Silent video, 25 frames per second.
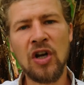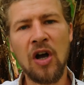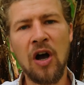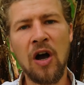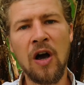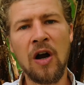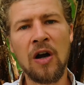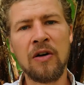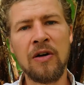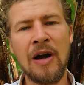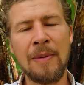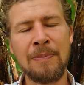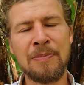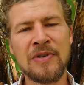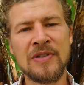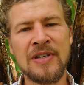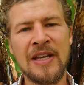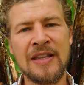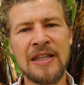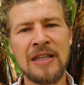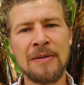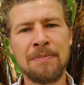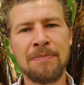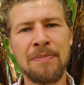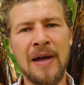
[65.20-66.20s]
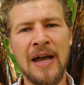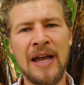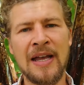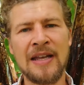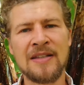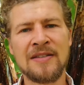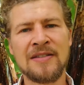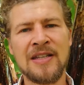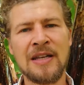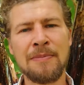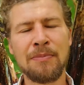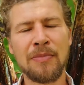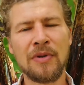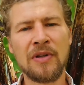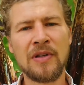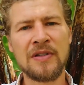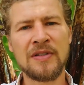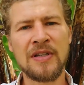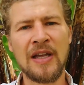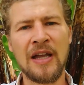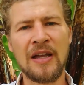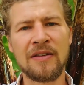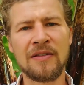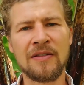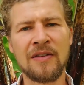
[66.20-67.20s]
are represented by symbols
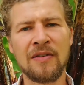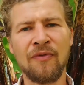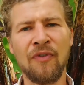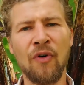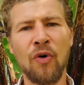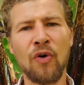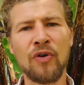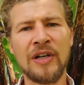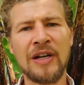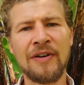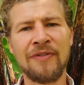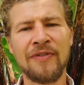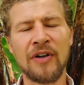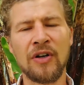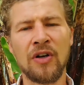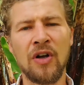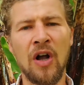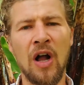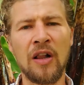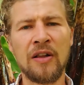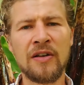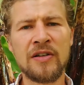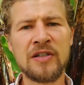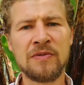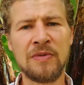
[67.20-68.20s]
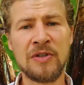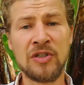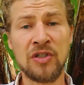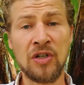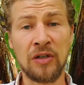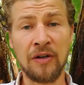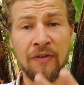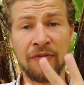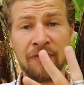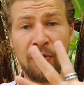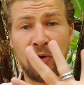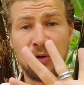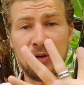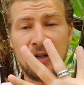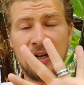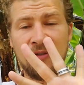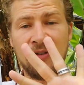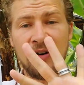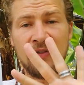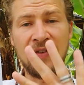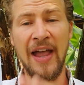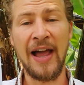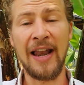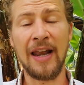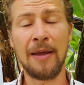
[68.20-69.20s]
and 4 different colors, which are the 4
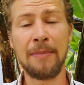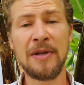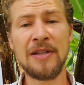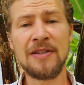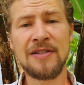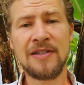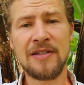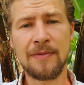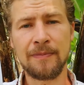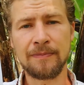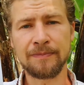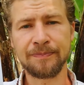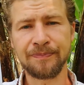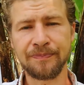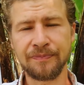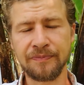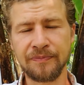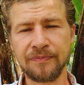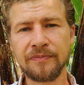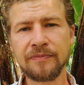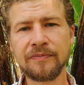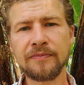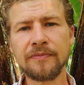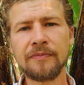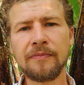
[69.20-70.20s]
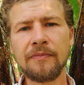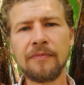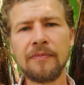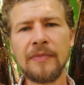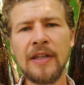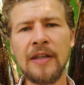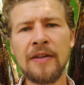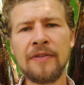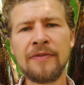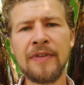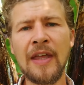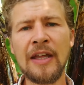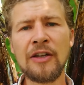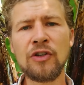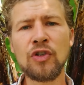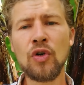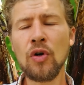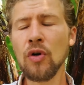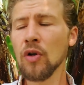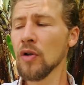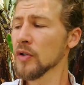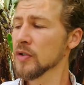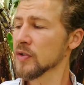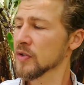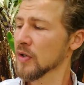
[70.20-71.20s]
different elements. Then you
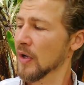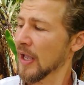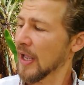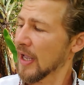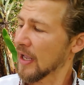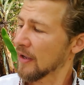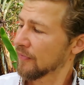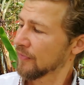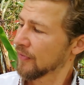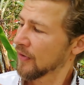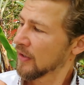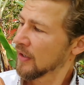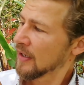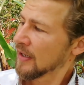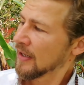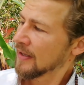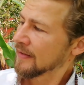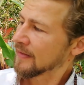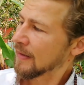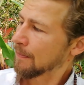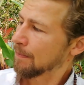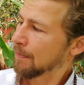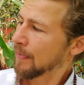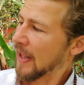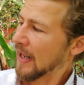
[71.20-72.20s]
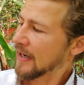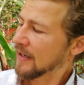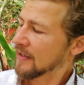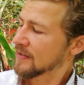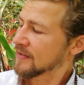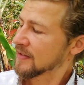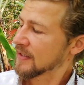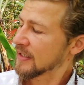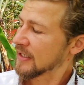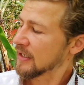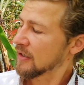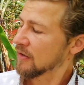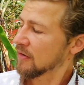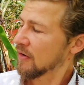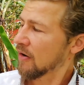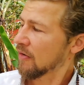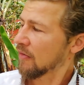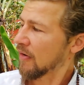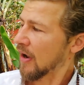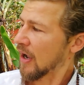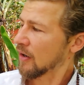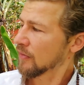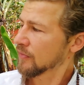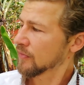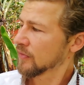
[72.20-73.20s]
also have the planets here
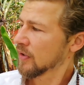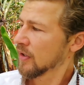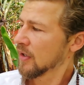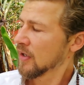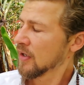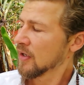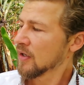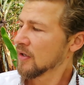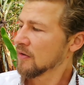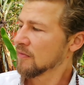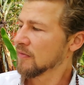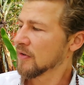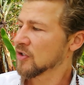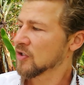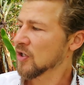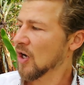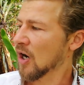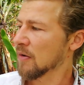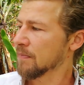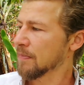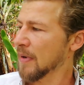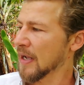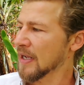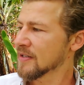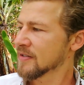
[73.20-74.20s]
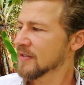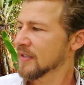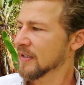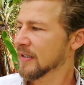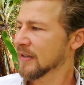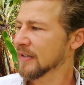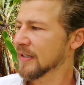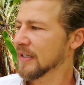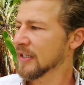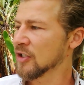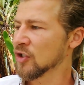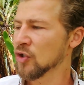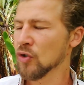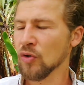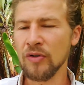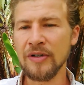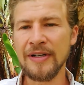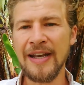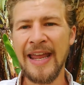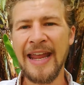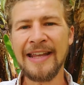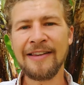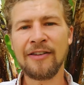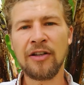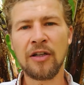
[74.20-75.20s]
around, which are basically your
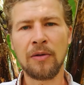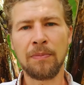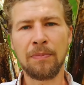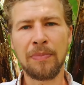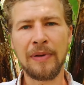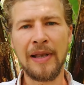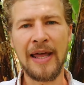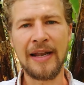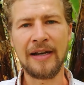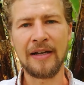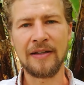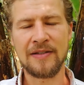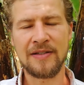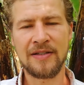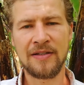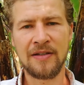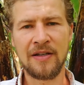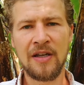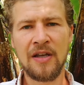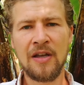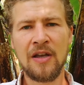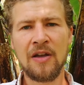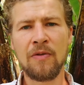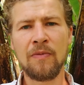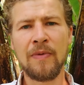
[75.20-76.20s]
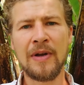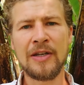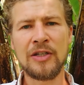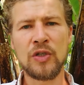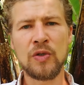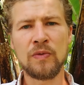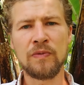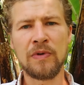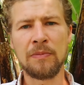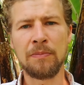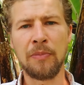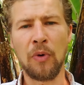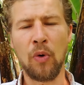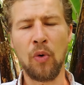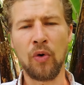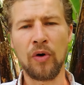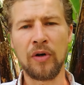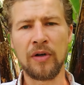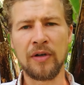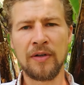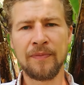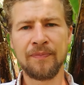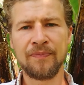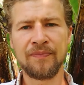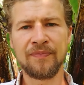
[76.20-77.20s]
natal planets when you were
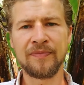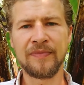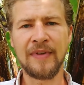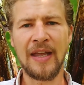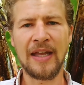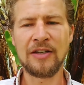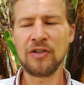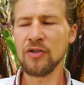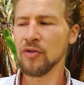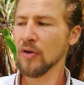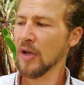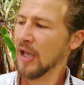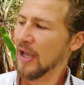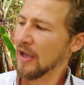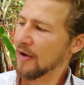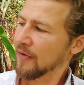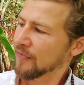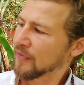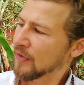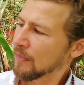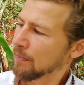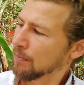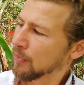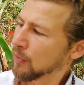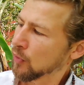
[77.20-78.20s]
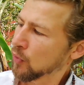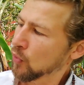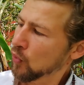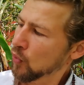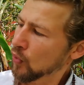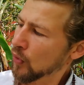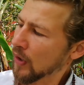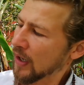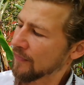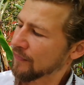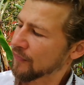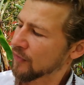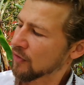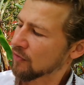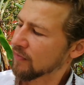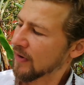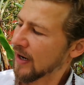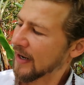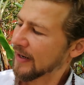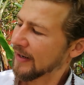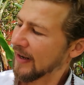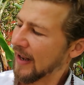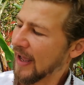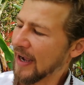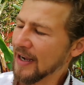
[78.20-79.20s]
born. Then you have the blue and the
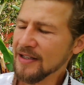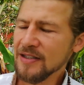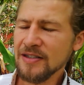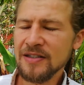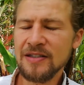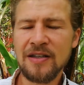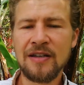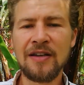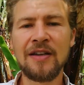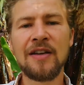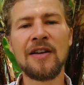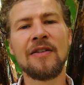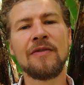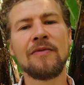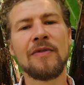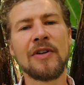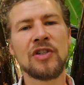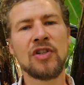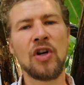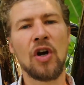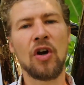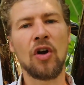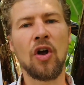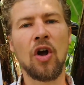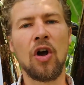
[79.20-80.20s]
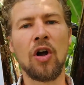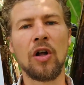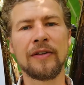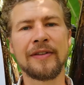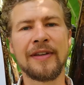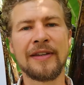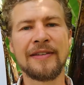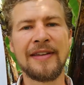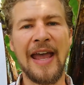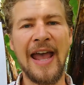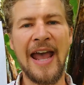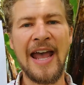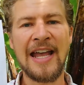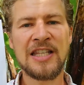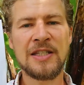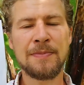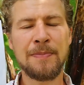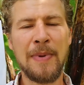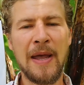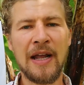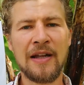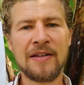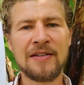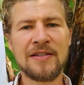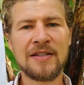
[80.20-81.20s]
red lines, which are called the
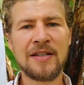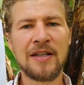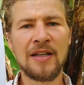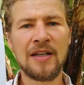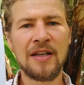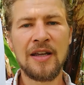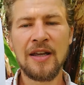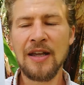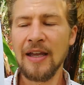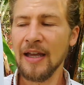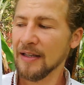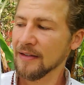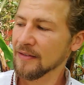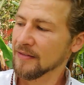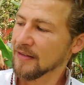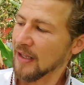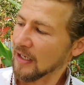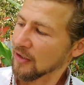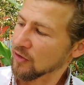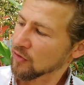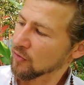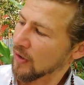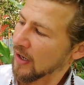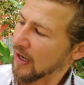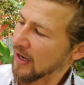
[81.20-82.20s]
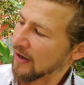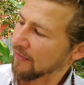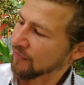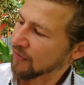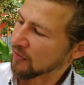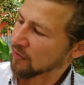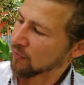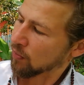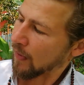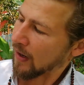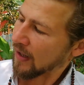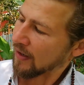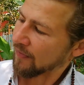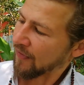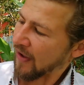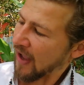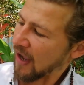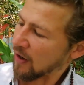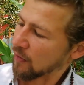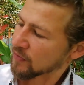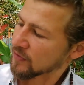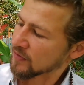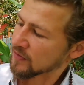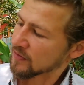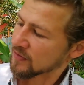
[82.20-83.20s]
aspects. And then you have the 12
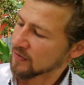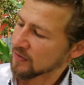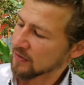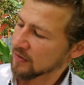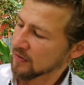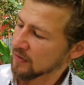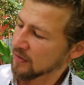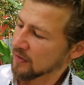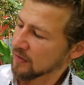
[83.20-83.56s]
houses